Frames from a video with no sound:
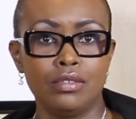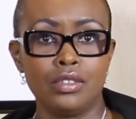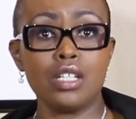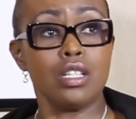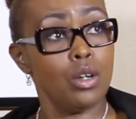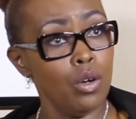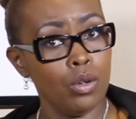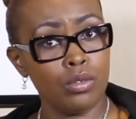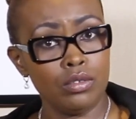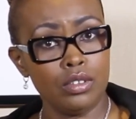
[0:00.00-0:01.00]
They said,
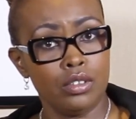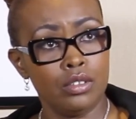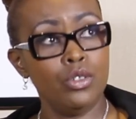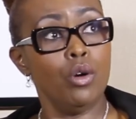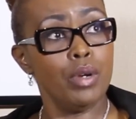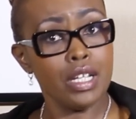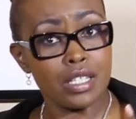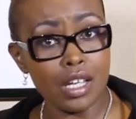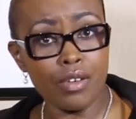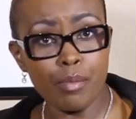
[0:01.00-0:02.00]
oh, nobody's
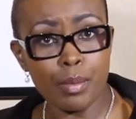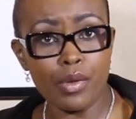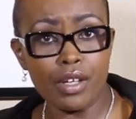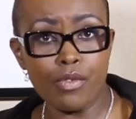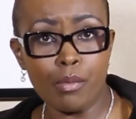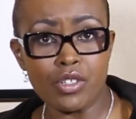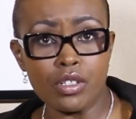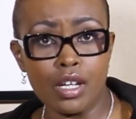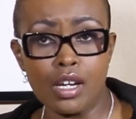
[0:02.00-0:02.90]
giving people the information they